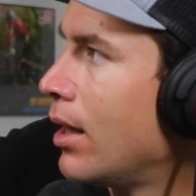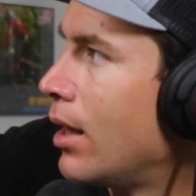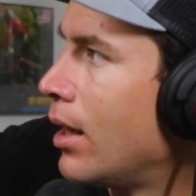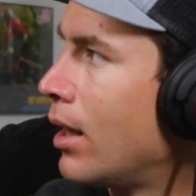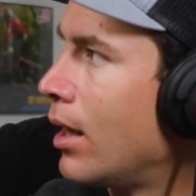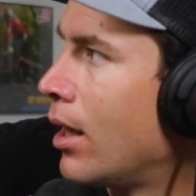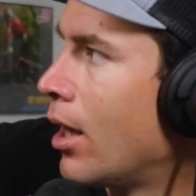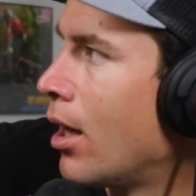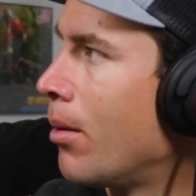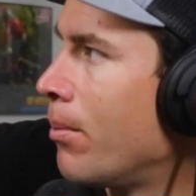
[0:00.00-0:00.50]

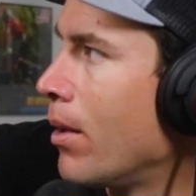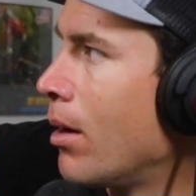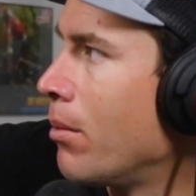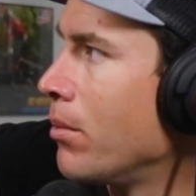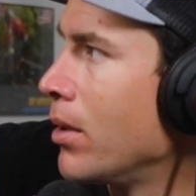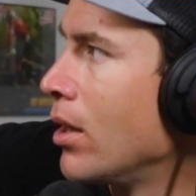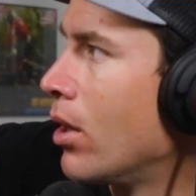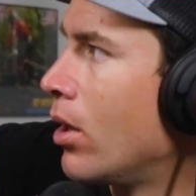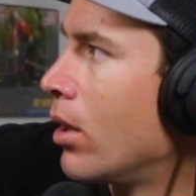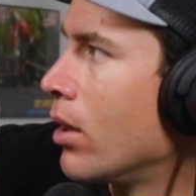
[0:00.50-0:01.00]
I
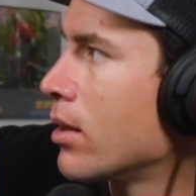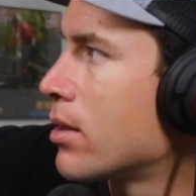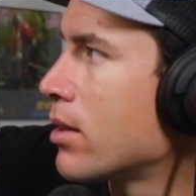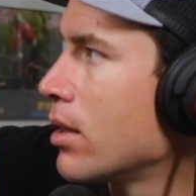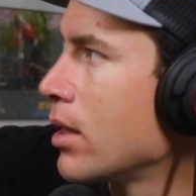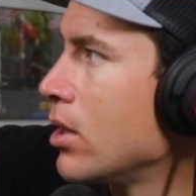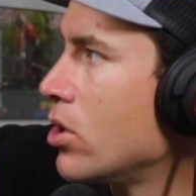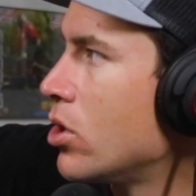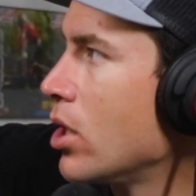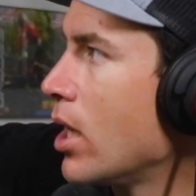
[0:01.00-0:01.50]
mean,
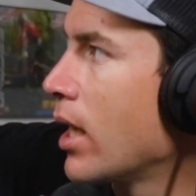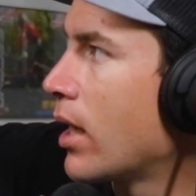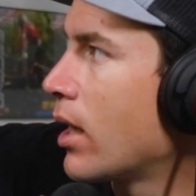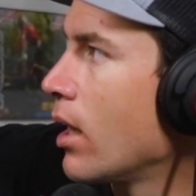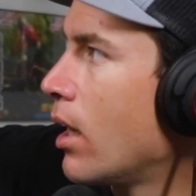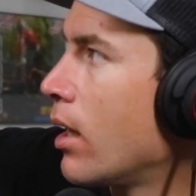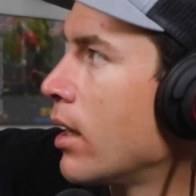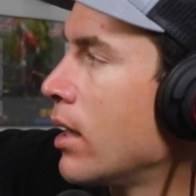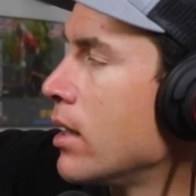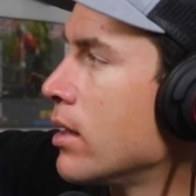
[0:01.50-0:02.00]
honestly, Jake
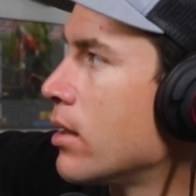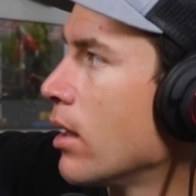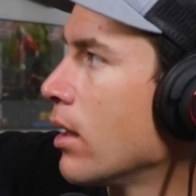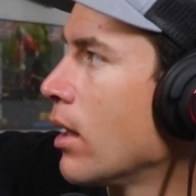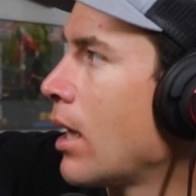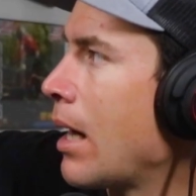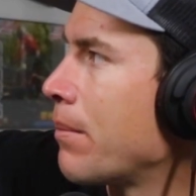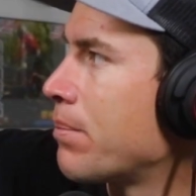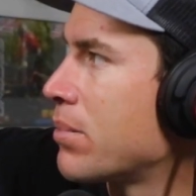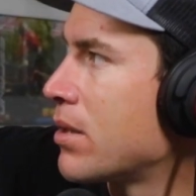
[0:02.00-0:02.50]
got into
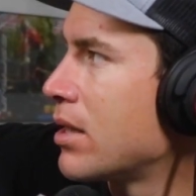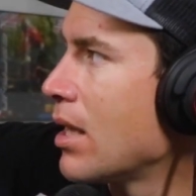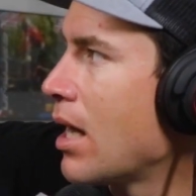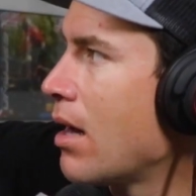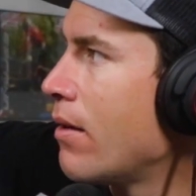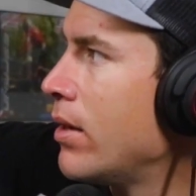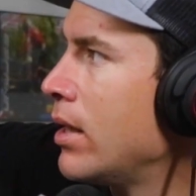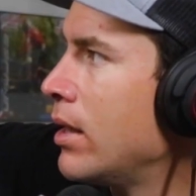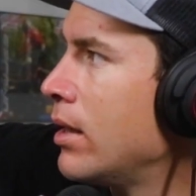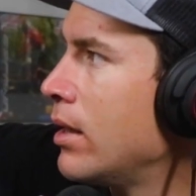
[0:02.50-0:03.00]
lap
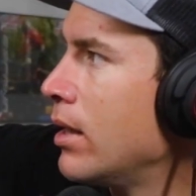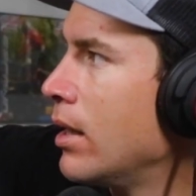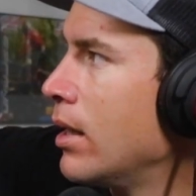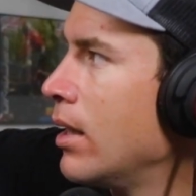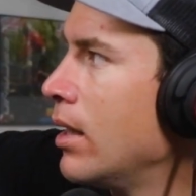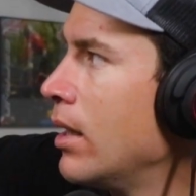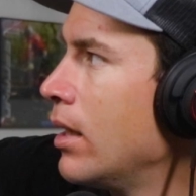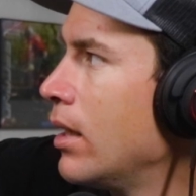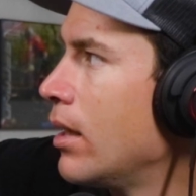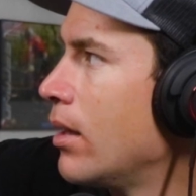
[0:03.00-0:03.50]
7.
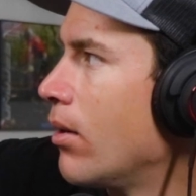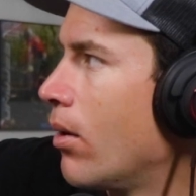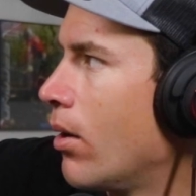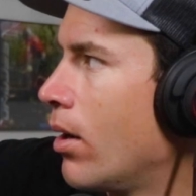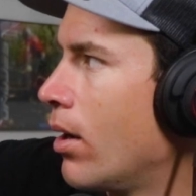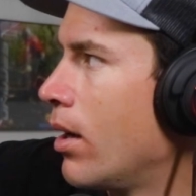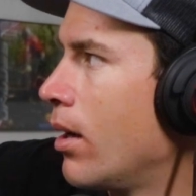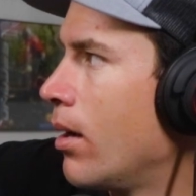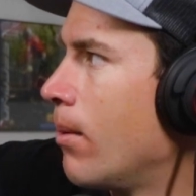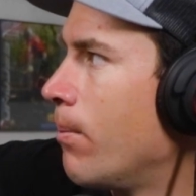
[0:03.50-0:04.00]

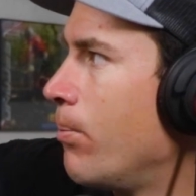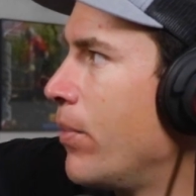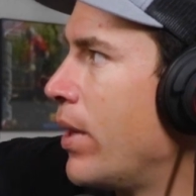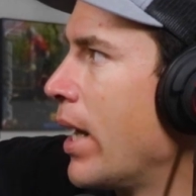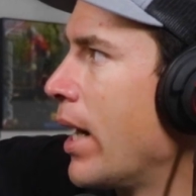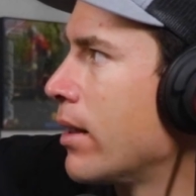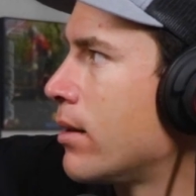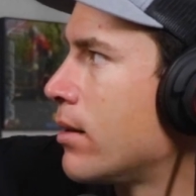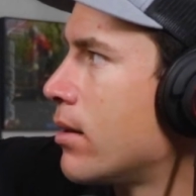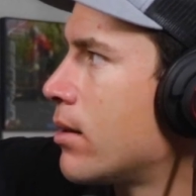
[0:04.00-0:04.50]

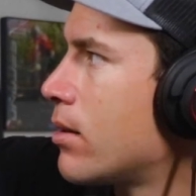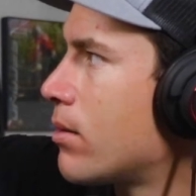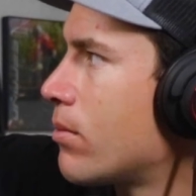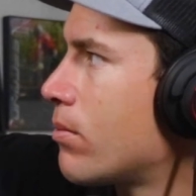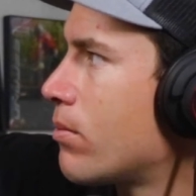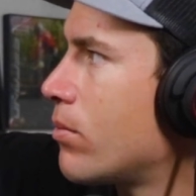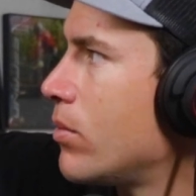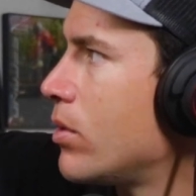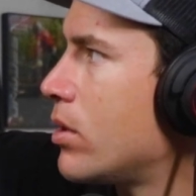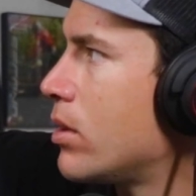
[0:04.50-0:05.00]
That's
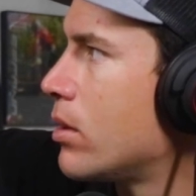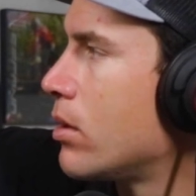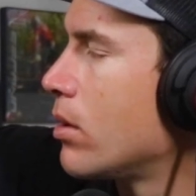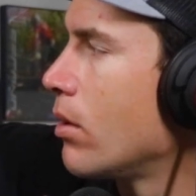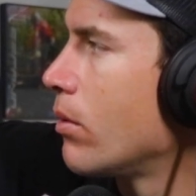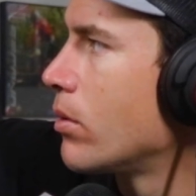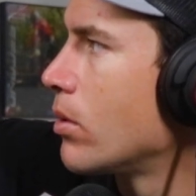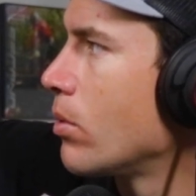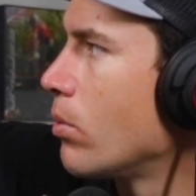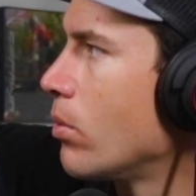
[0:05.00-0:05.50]

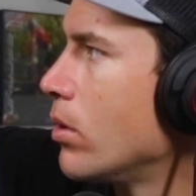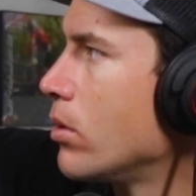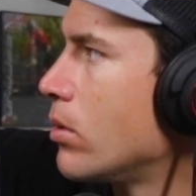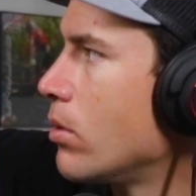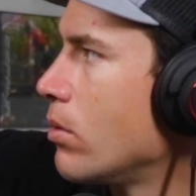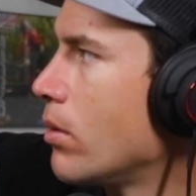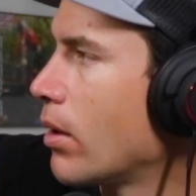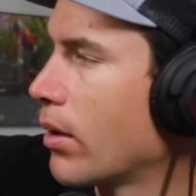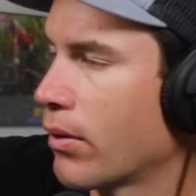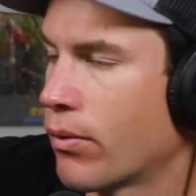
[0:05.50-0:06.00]

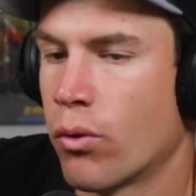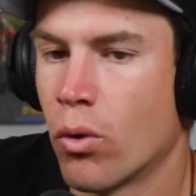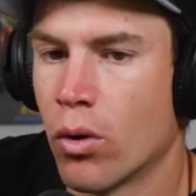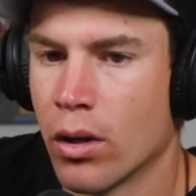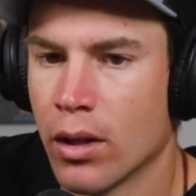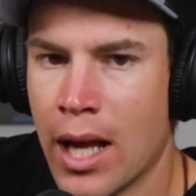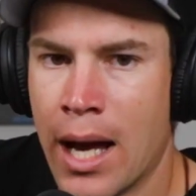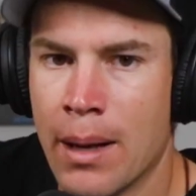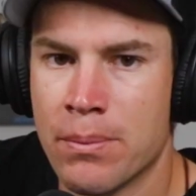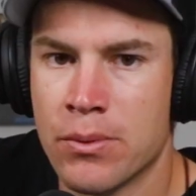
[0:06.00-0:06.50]

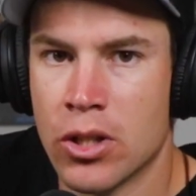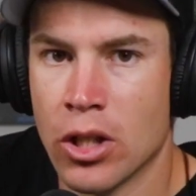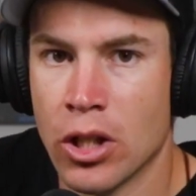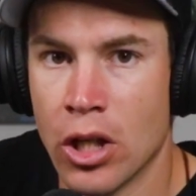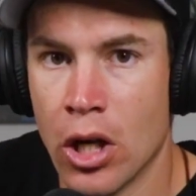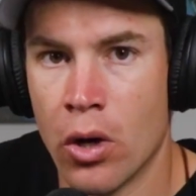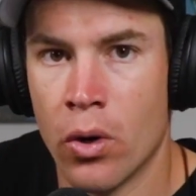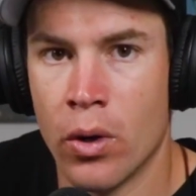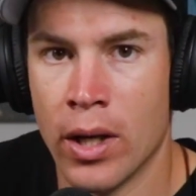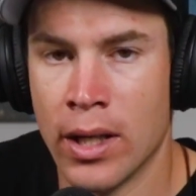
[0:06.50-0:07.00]
4 laps to
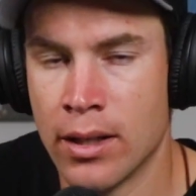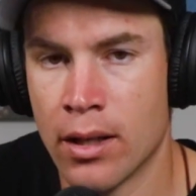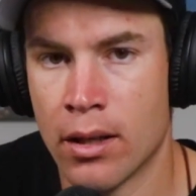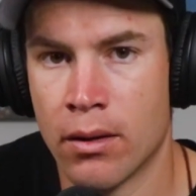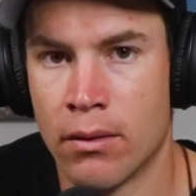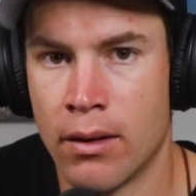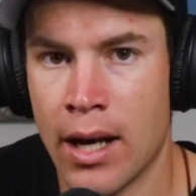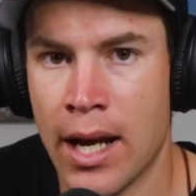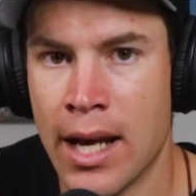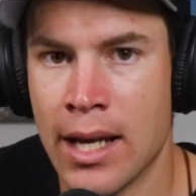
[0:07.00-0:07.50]
go into
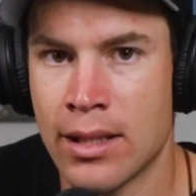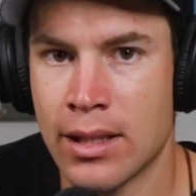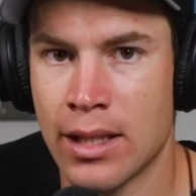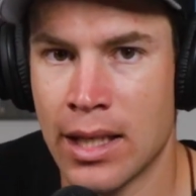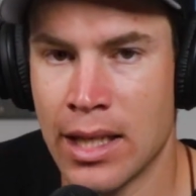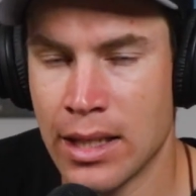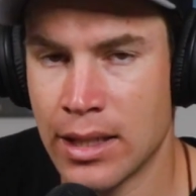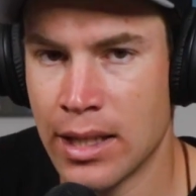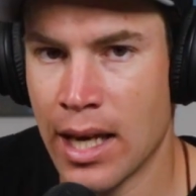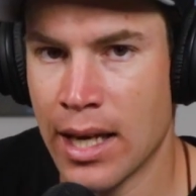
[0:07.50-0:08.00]
the race.
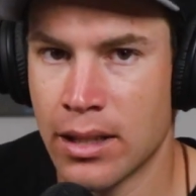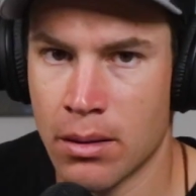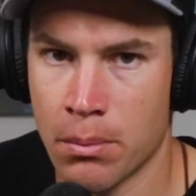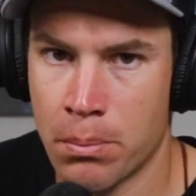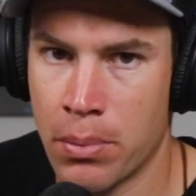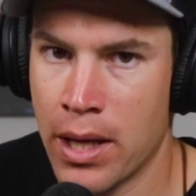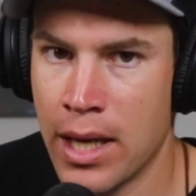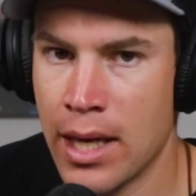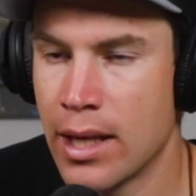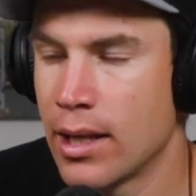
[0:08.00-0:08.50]
He takes a
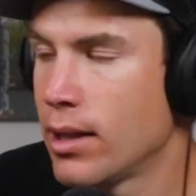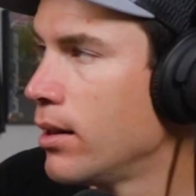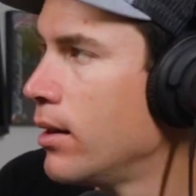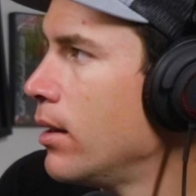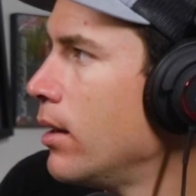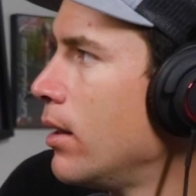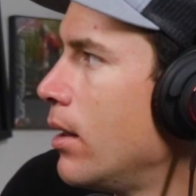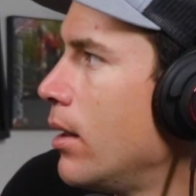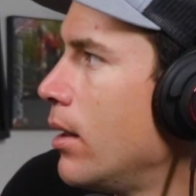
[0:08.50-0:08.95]
pit,